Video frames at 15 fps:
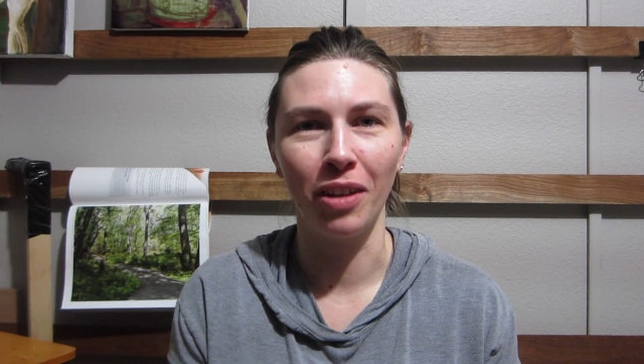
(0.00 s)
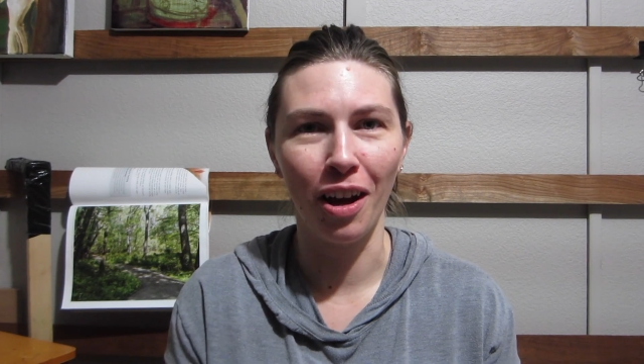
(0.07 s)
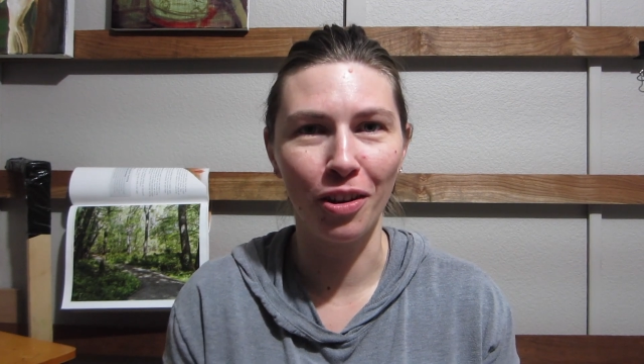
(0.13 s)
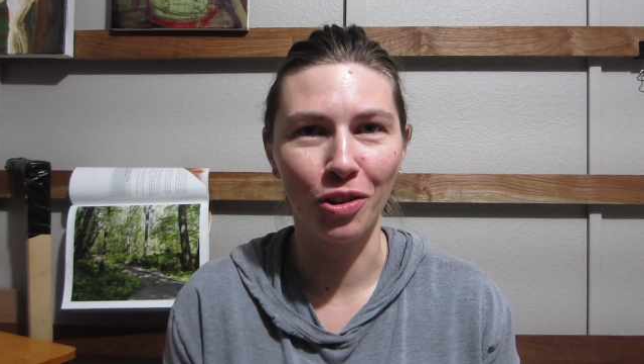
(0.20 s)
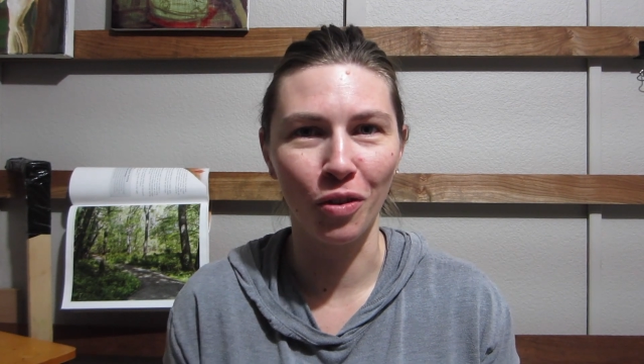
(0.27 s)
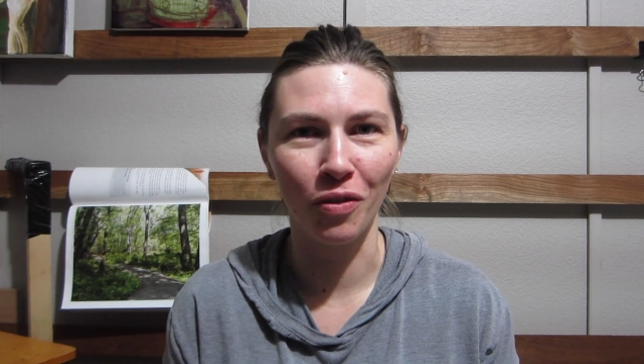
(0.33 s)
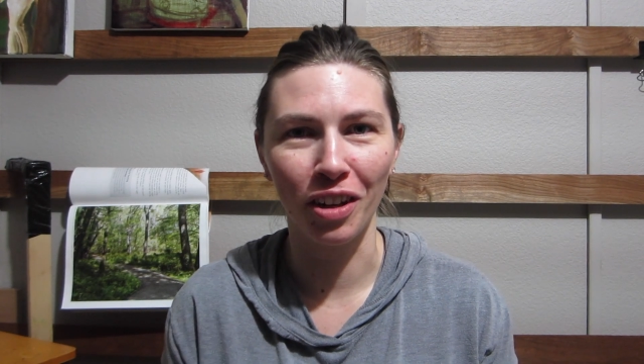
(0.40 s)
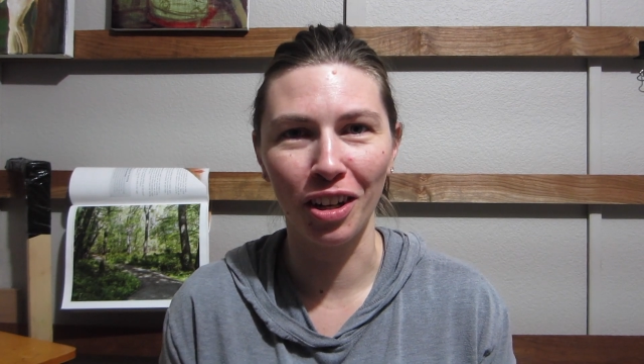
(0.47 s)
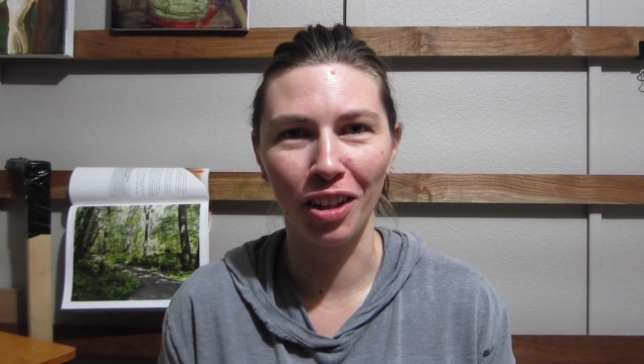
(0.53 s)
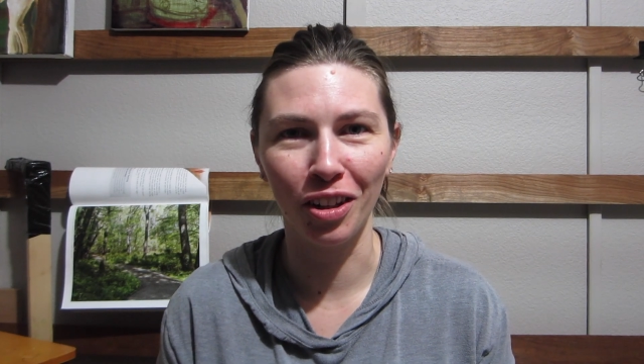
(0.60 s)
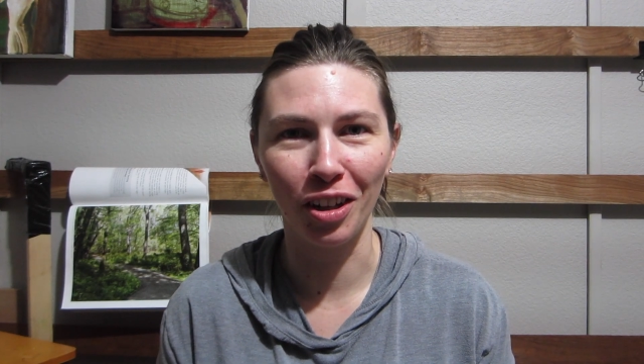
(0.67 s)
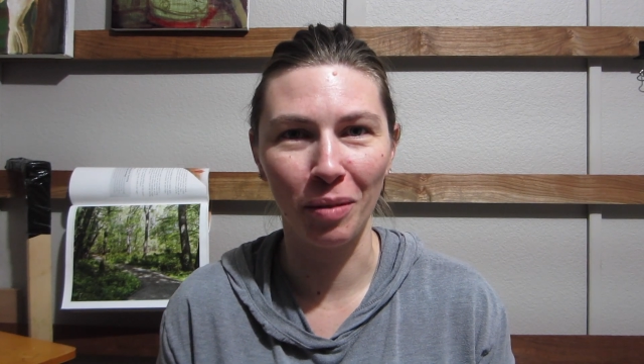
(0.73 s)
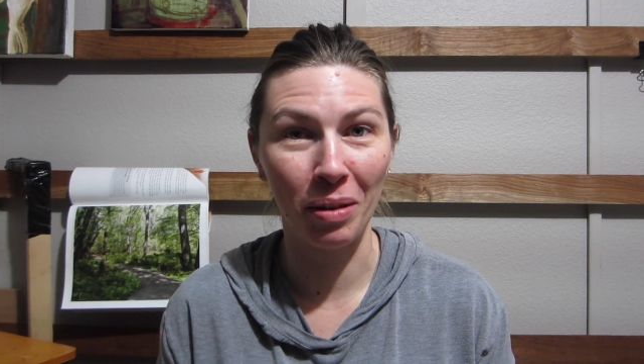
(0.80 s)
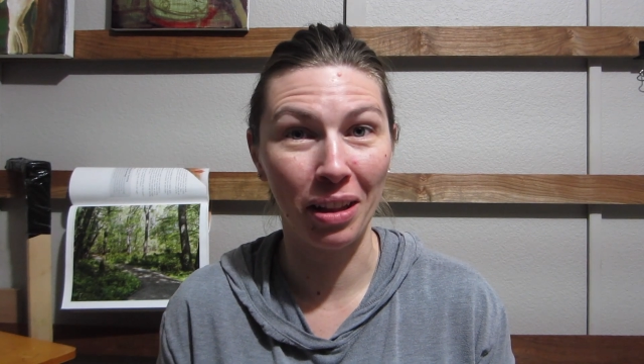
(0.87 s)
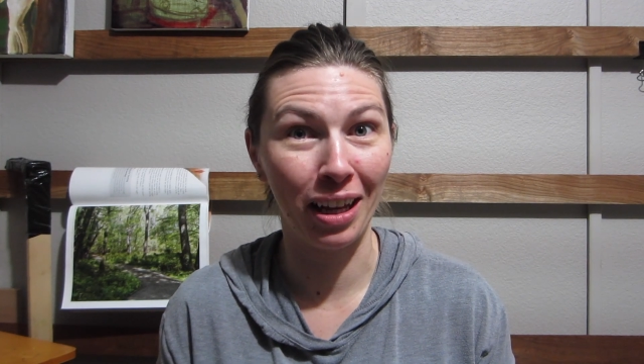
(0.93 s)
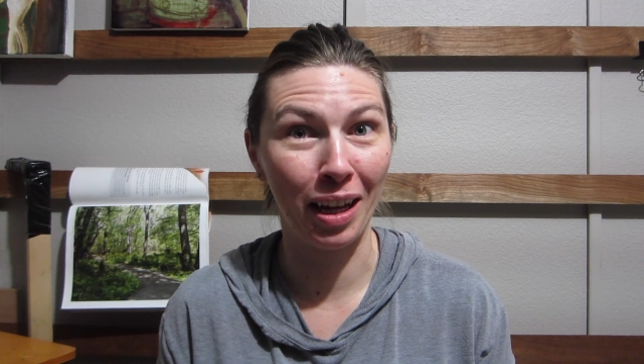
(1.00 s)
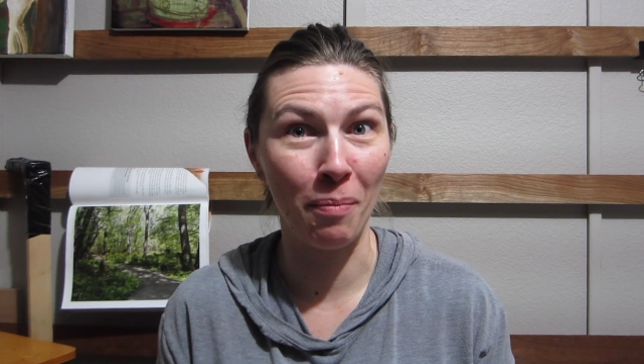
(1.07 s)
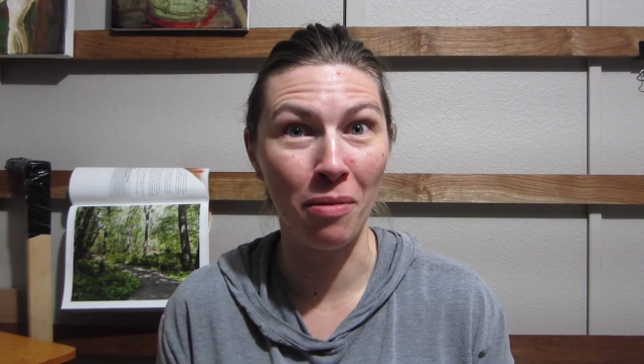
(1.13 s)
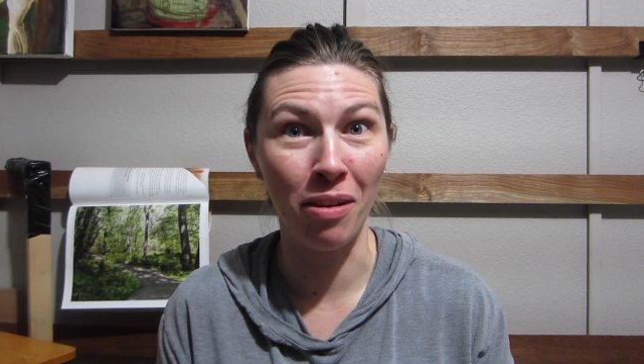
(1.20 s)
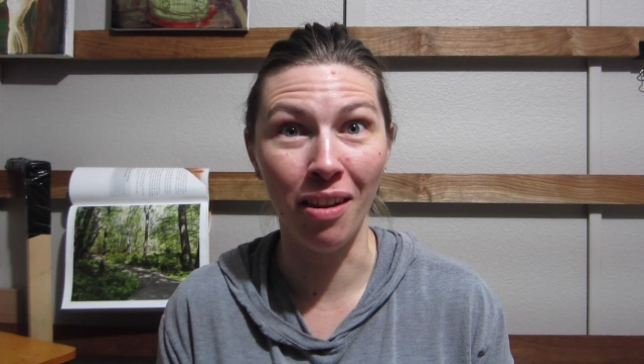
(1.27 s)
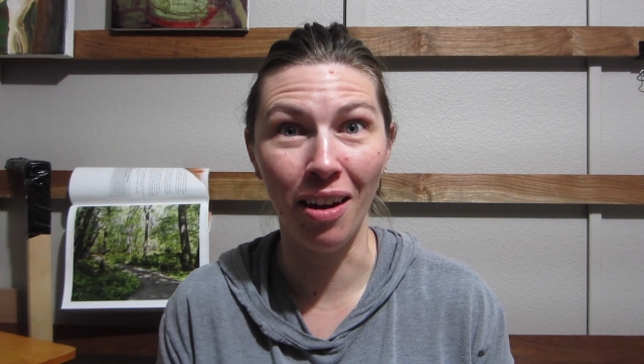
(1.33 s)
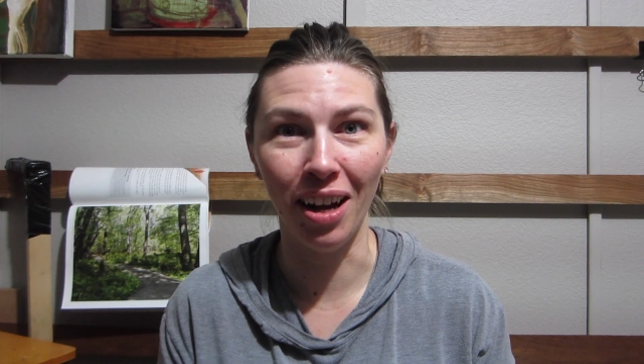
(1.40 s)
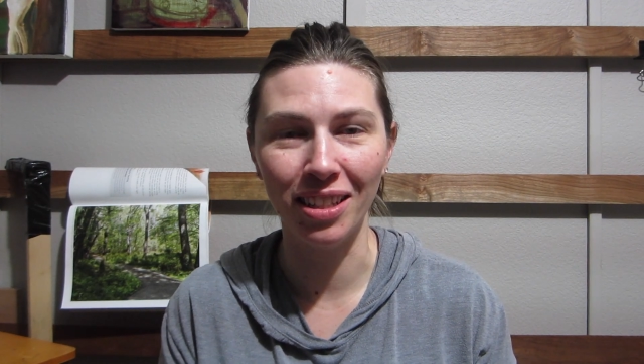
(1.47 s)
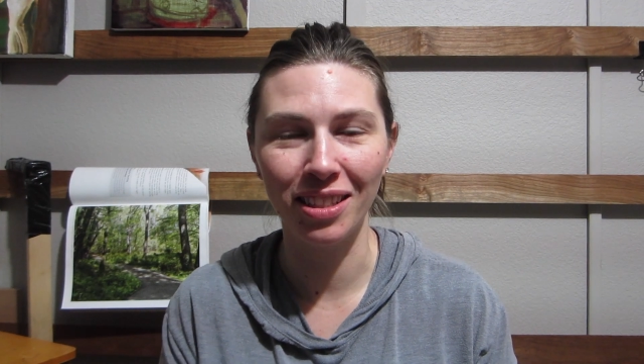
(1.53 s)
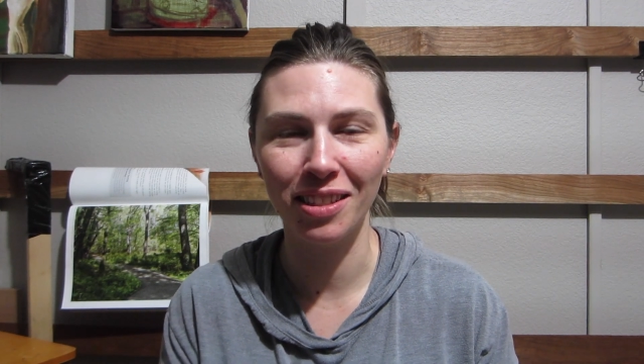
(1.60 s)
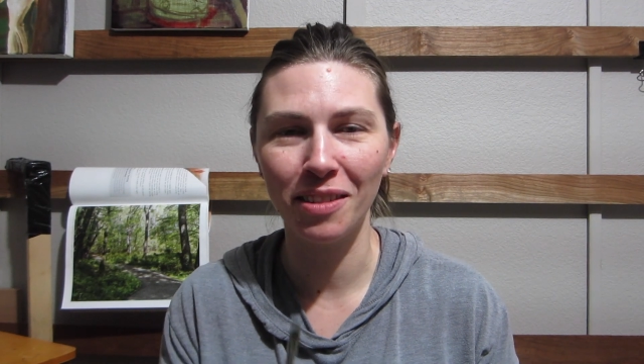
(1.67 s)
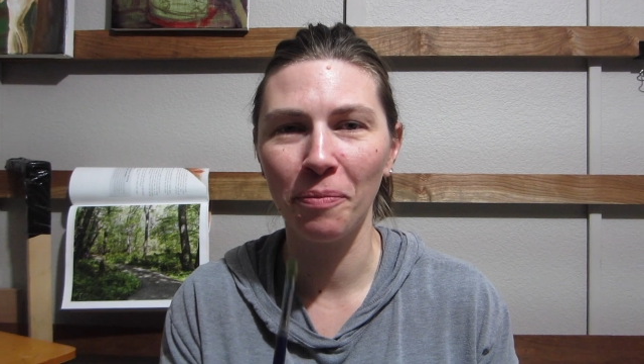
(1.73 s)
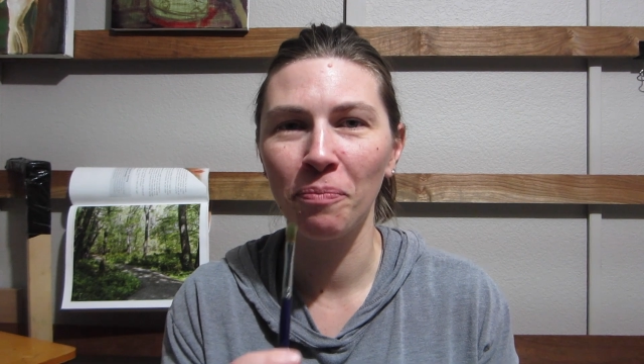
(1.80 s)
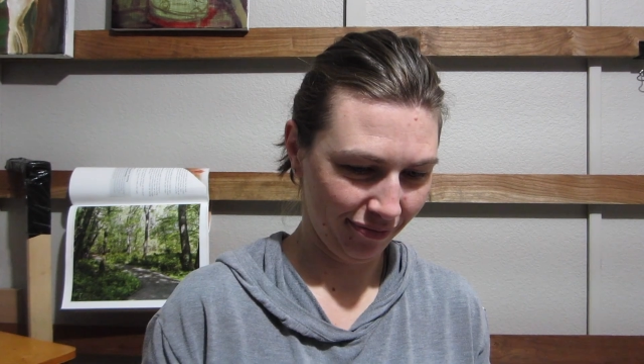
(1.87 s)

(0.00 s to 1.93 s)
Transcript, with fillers: daughter's over here looking at me like I'm nuts.